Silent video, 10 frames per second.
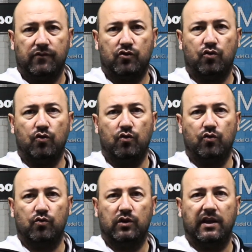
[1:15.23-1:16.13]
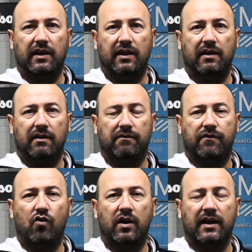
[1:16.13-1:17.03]
to the
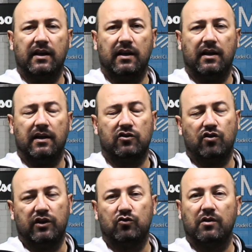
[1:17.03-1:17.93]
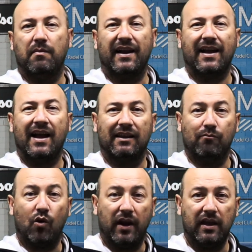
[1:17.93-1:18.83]
to the
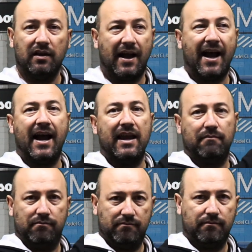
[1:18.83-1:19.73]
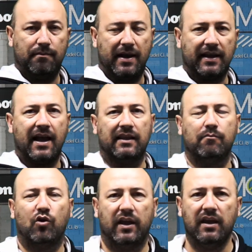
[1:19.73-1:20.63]
backhand volley, high
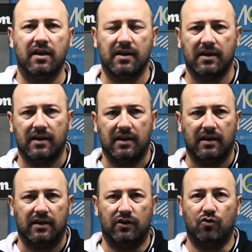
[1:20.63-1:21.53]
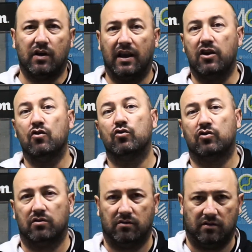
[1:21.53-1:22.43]
backhand volley. You can
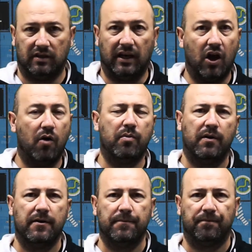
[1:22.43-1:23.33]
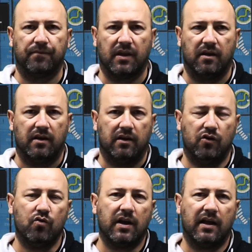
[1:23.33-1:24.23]
use the lob.
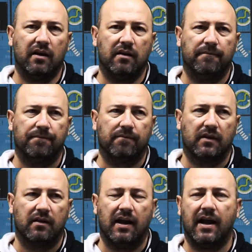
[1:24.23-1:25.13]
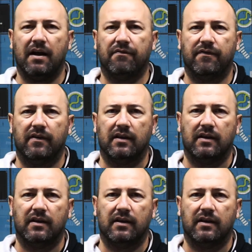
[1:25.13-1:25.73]
You can have